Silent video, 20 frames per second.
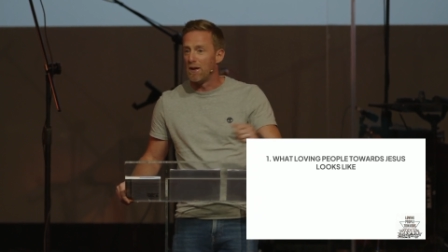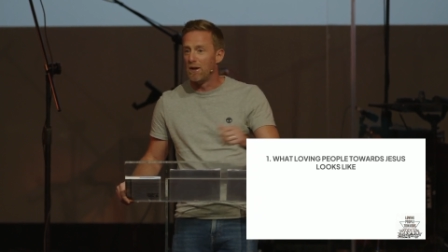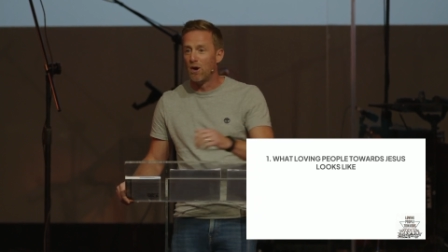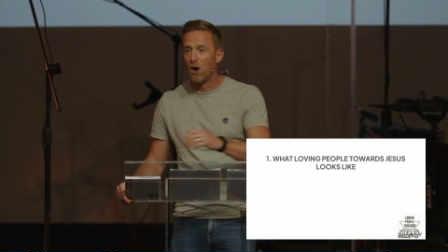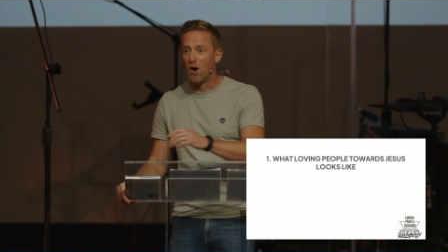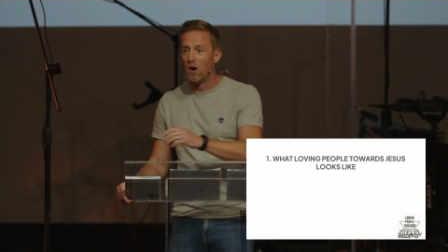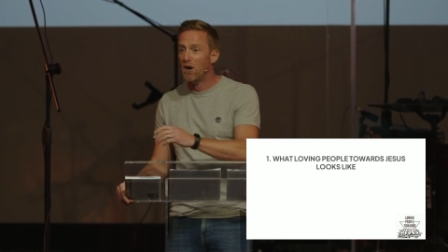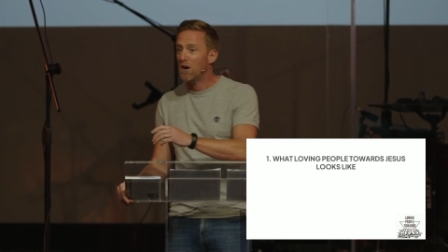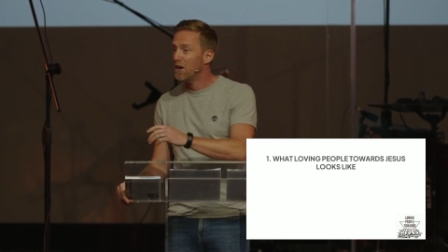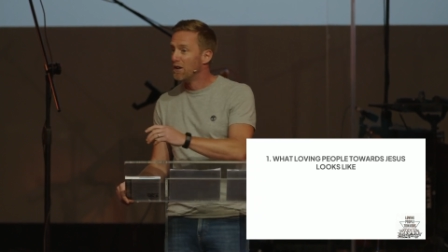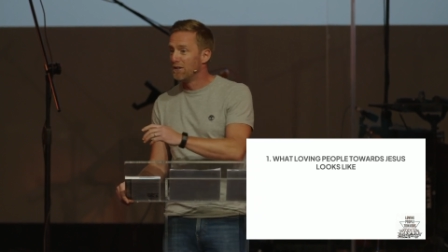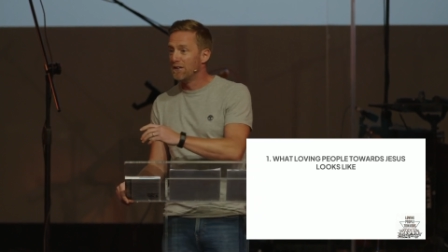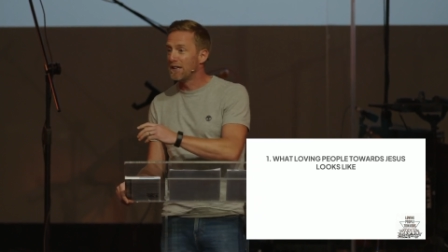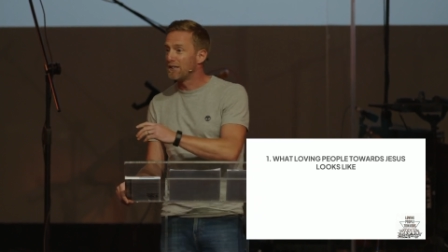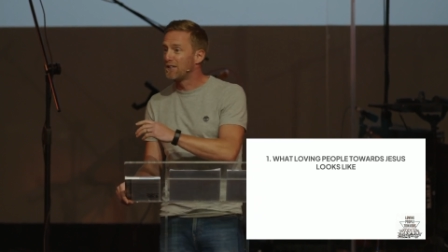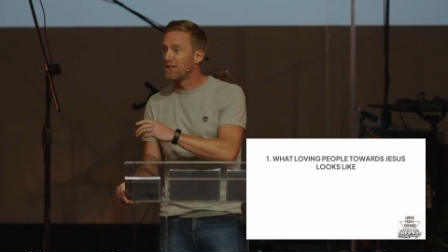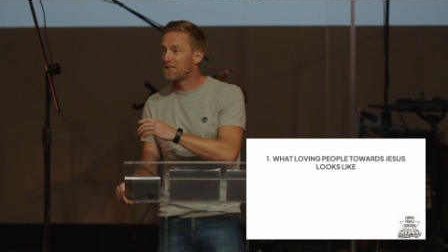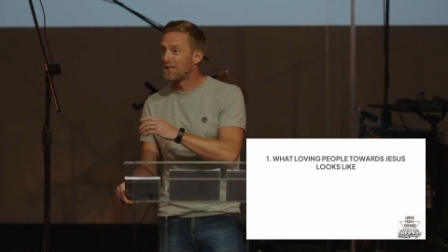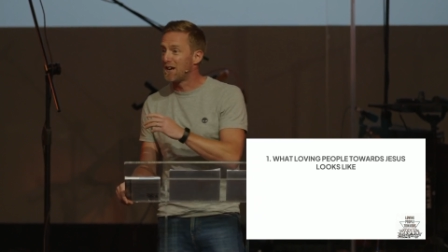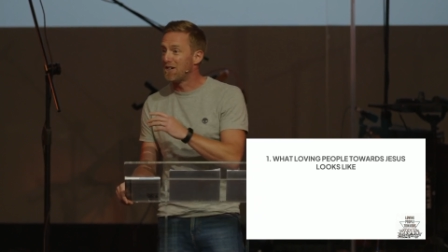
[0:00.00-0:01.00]
They're not
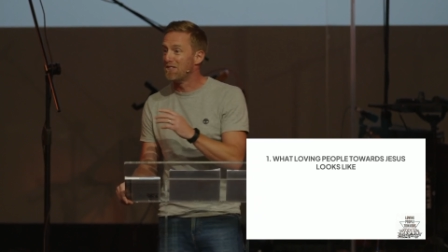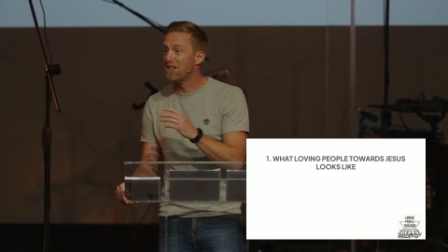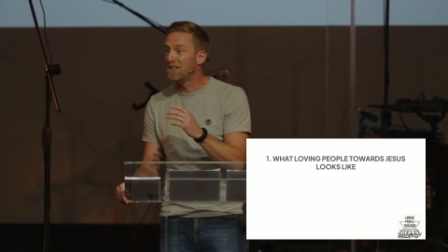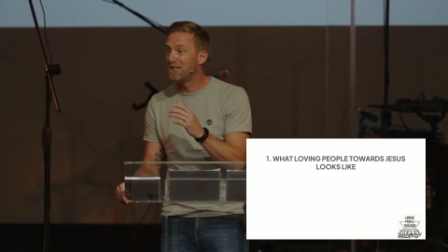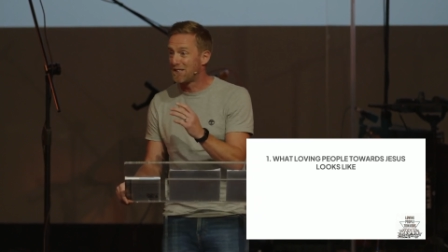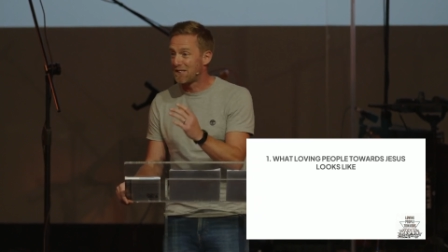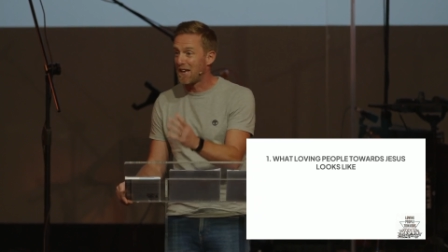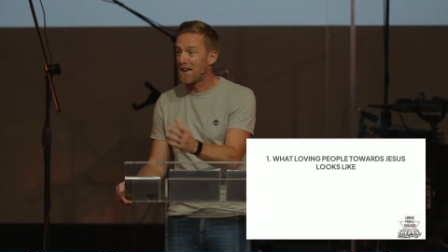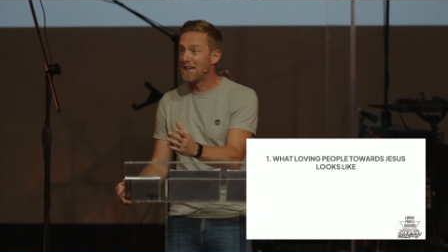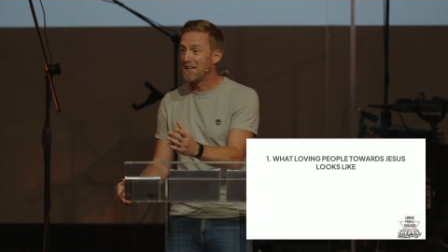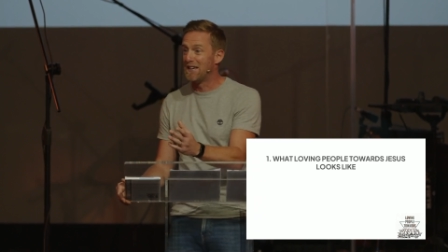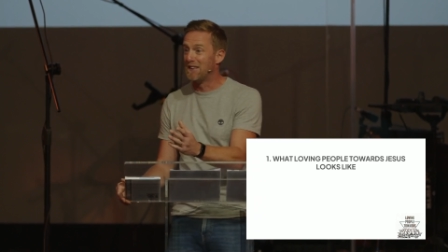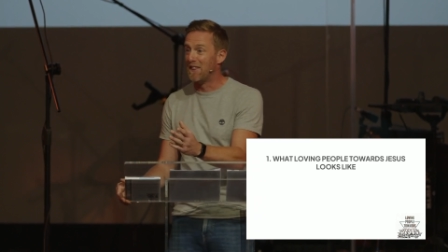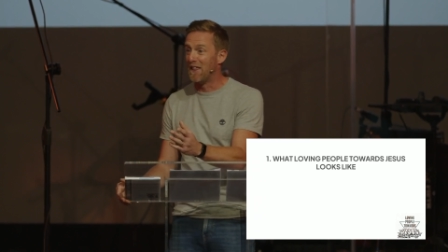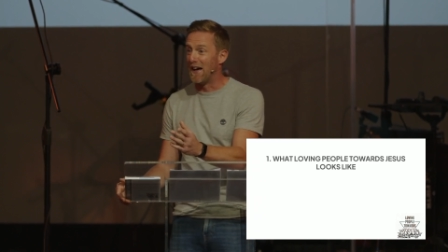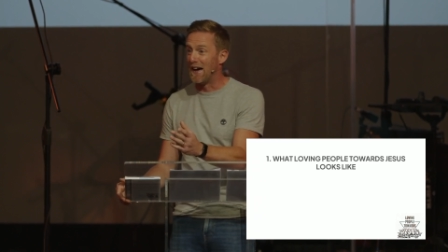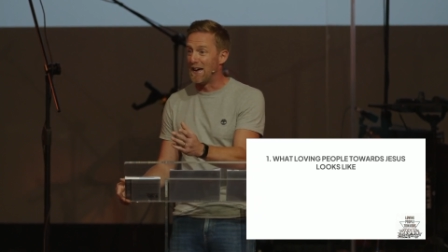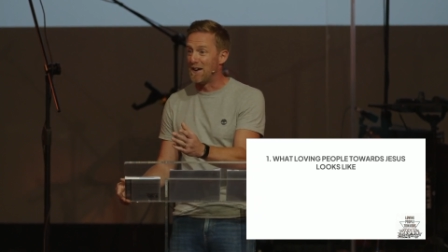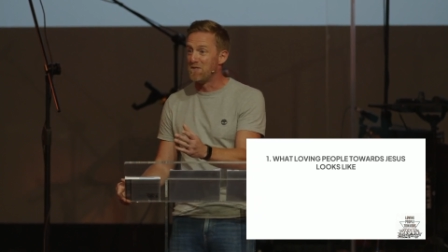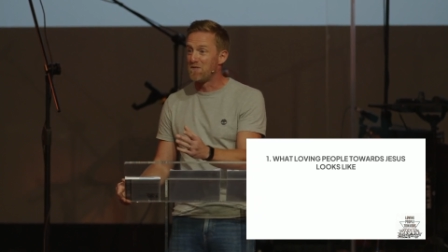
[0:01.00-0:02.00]
necessarily
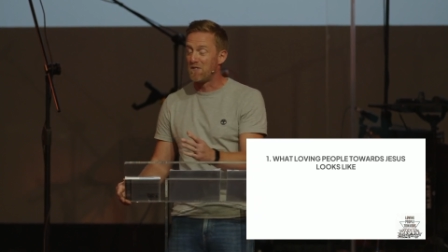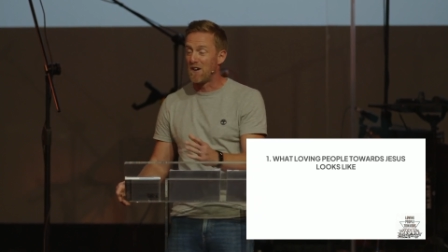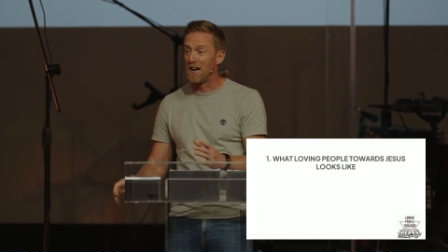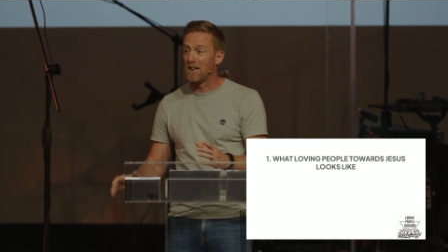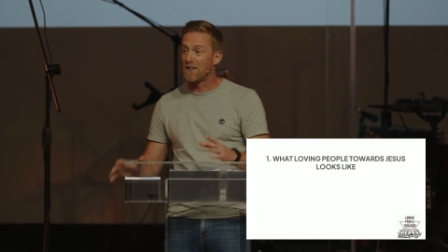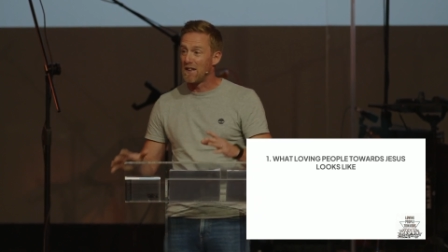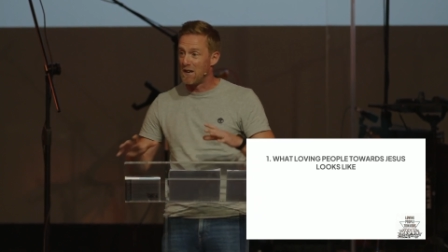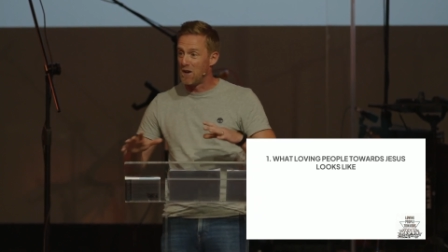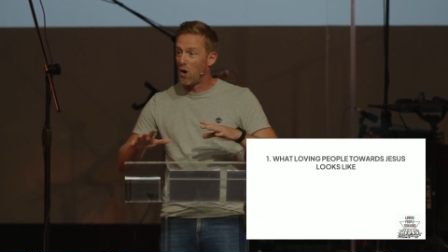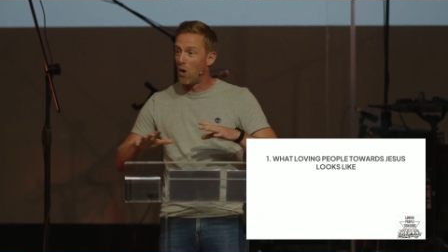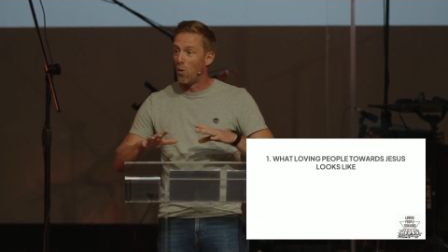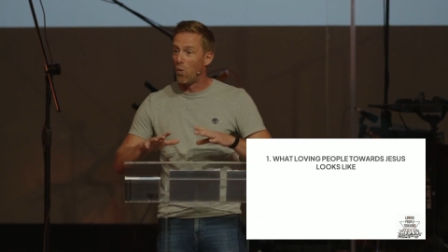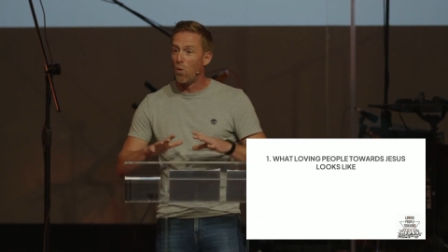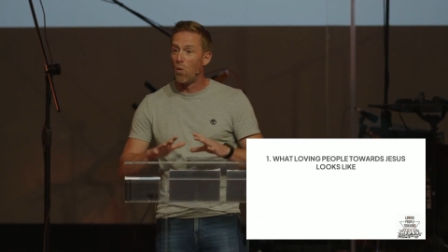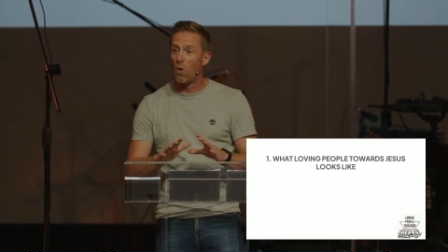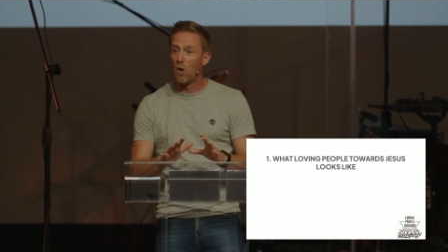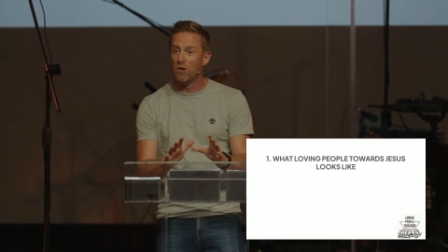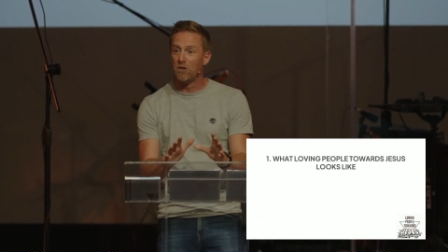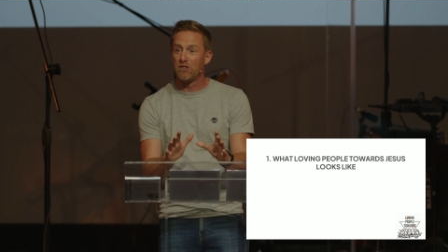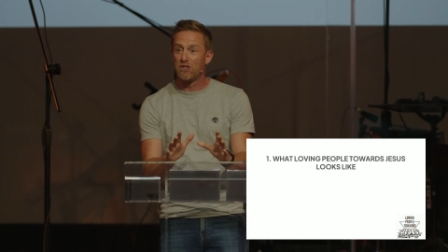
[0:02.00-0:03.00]
saying that. In fact, they're not
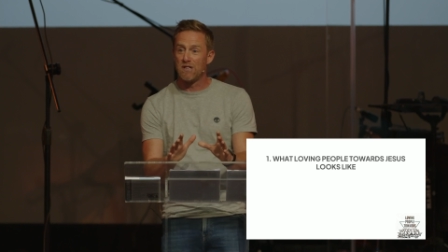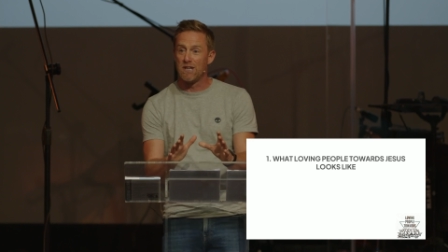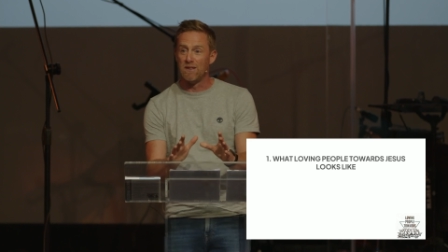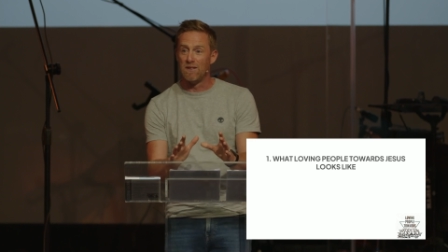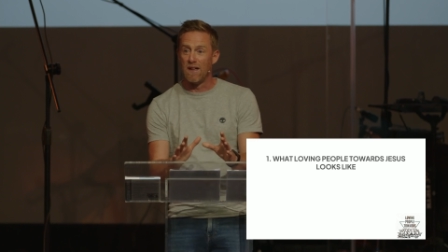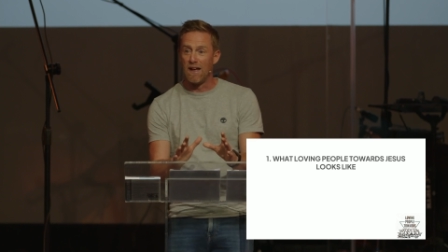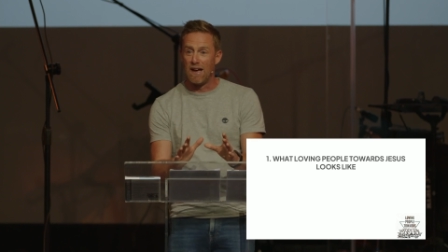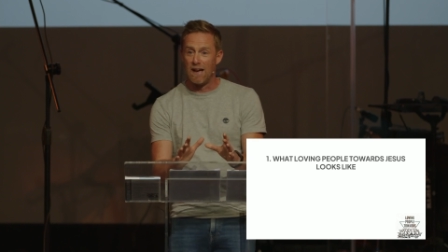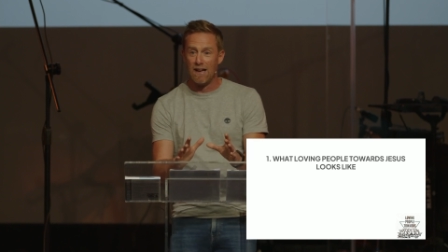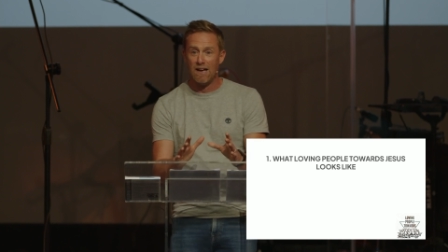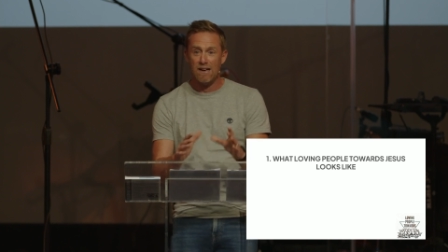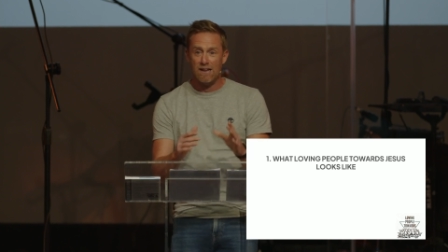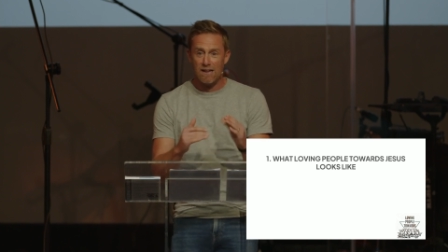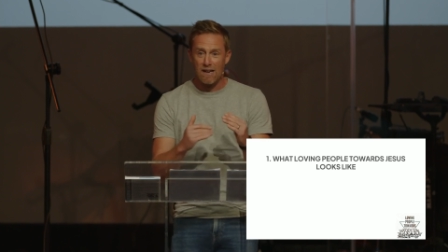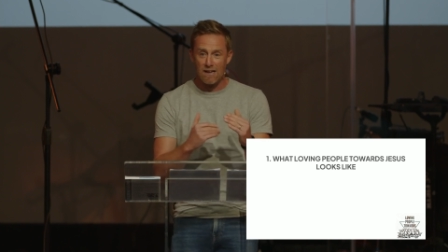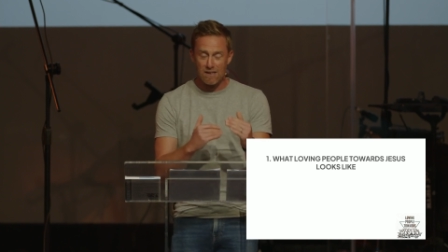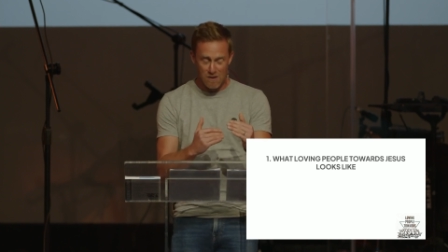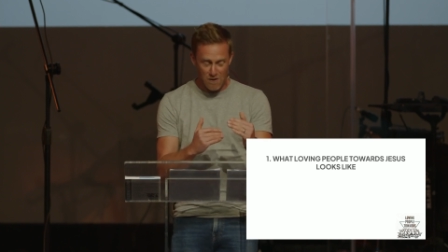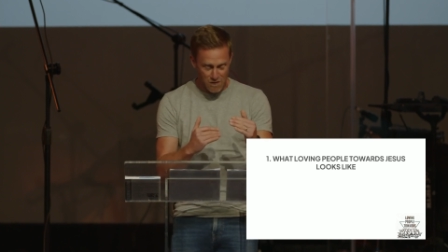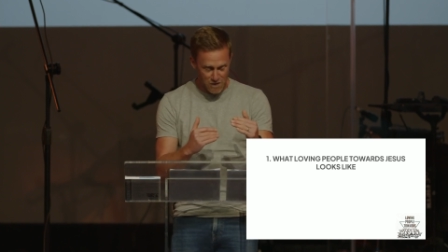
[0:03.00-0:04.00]
wanting that
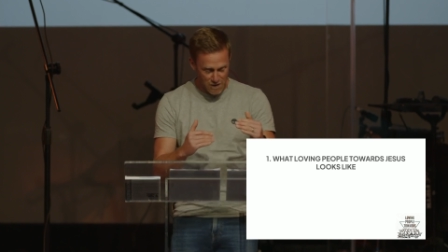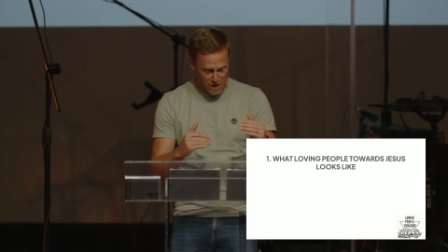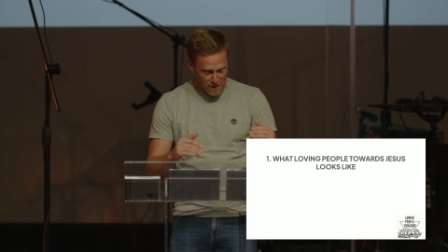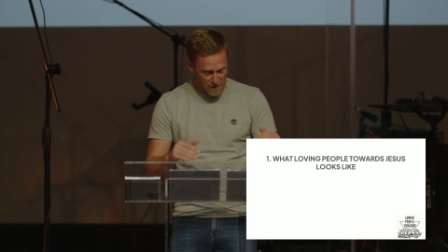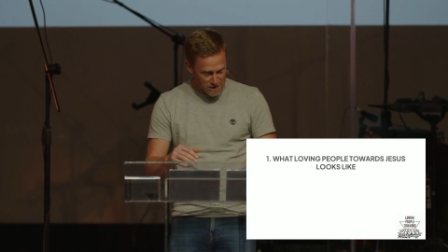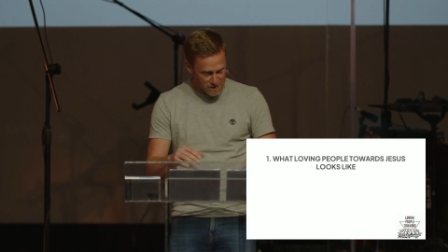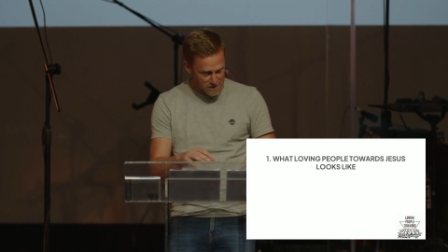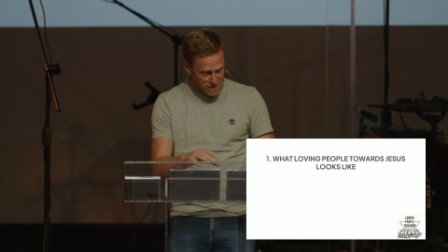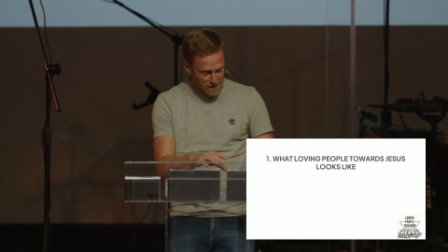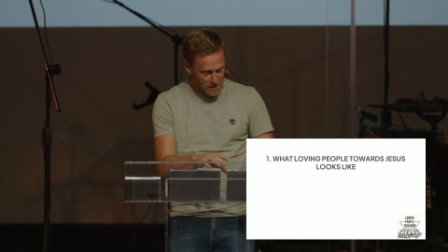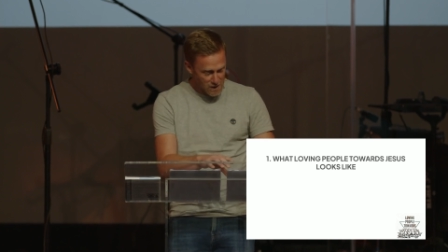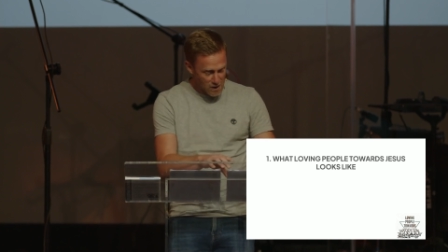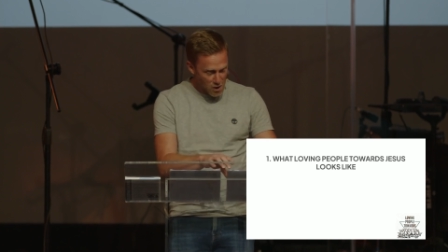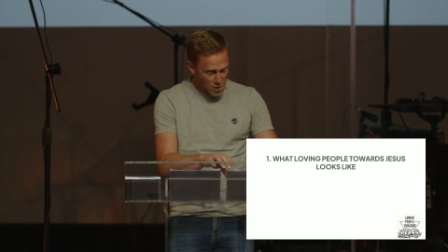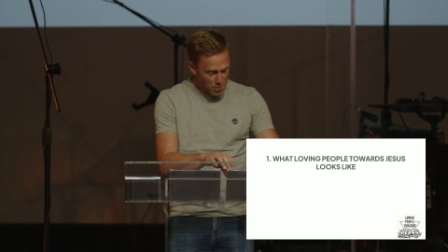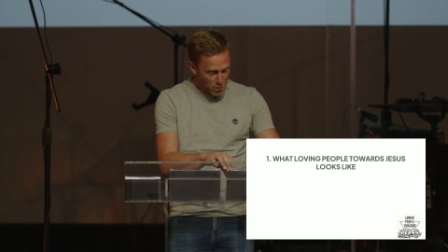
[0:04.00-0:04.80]
as a first